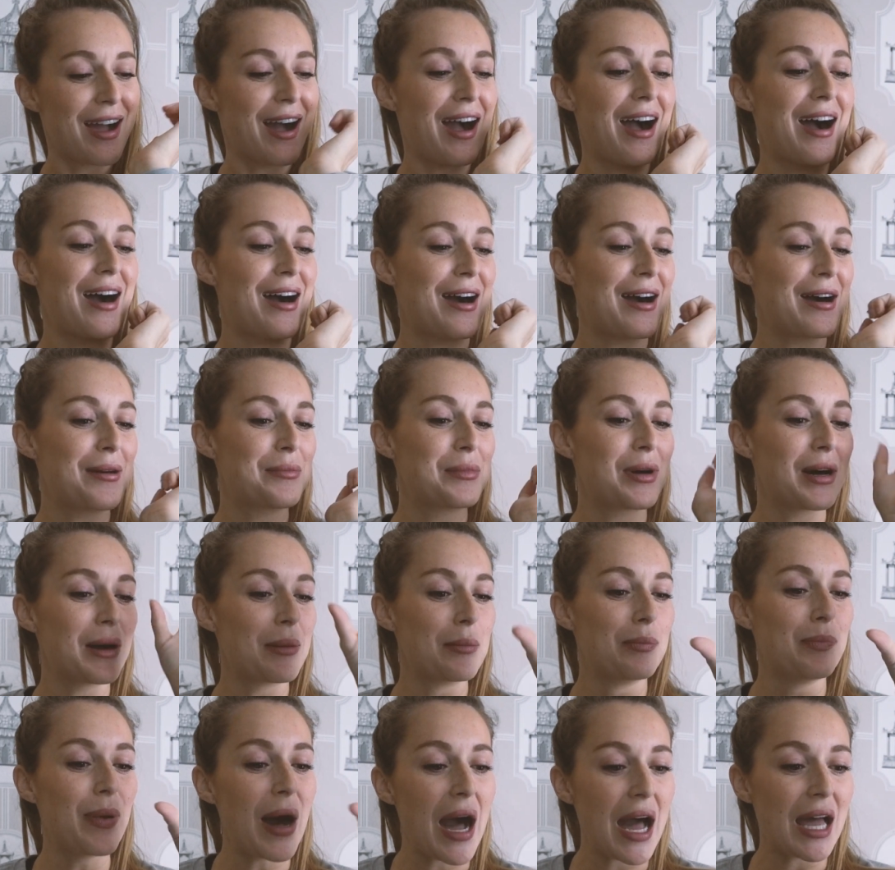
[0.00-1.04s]

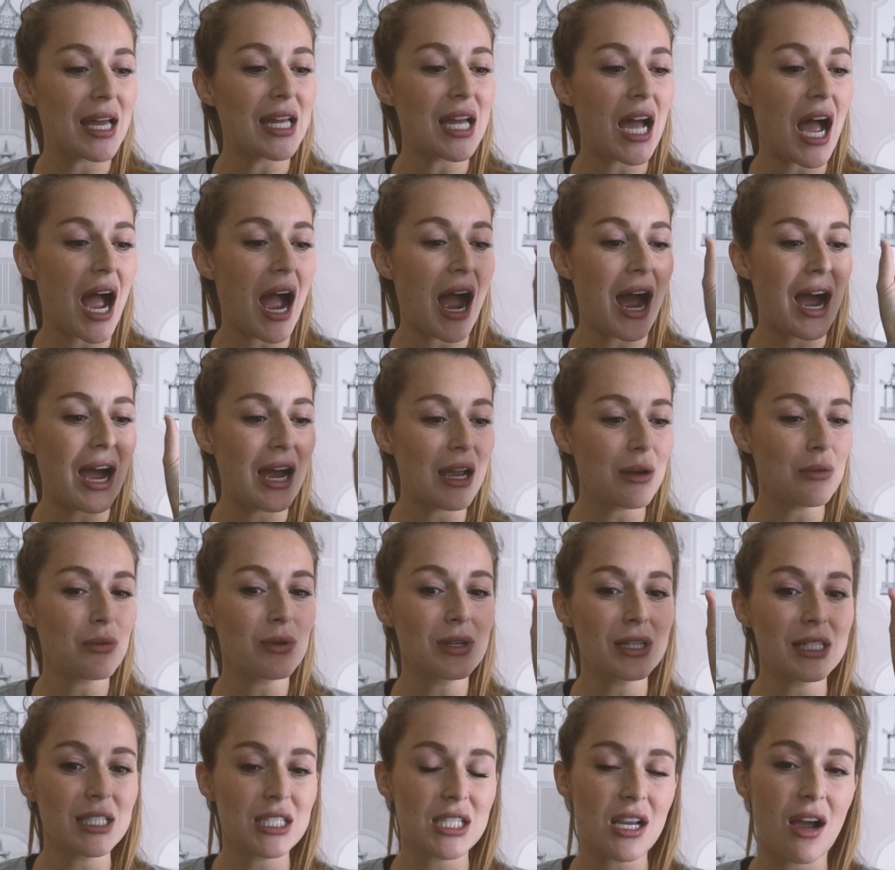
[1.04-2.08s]
But I
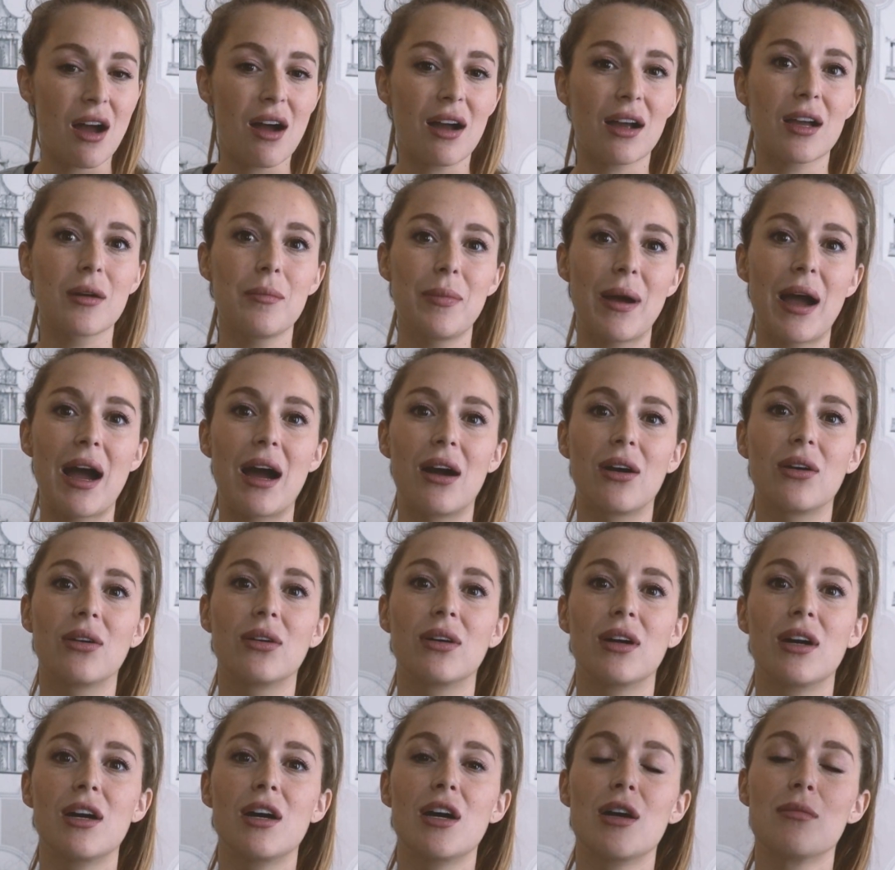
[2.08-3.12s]
want to talk
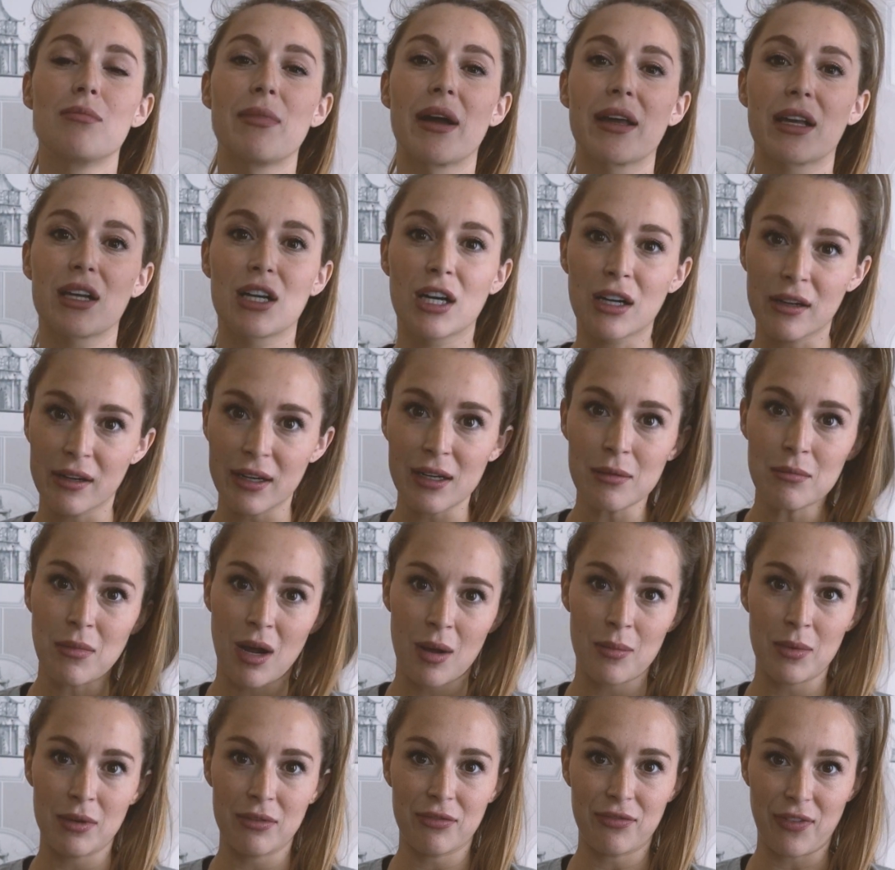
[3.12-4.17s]
about my current
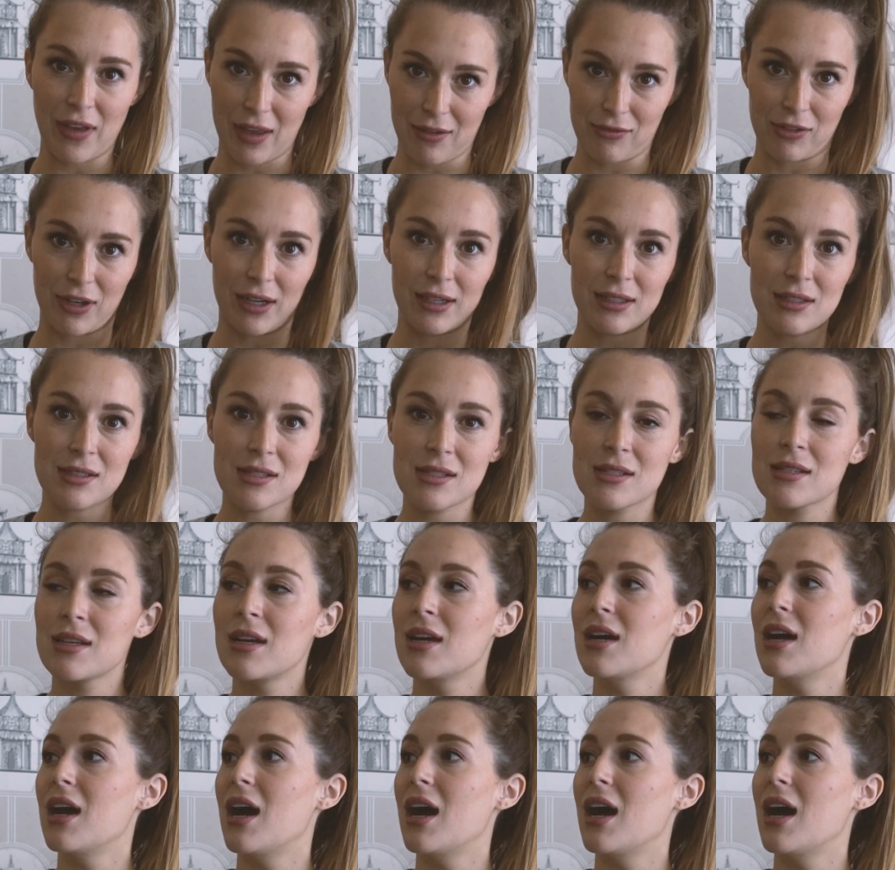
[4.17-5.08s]
mama favorites.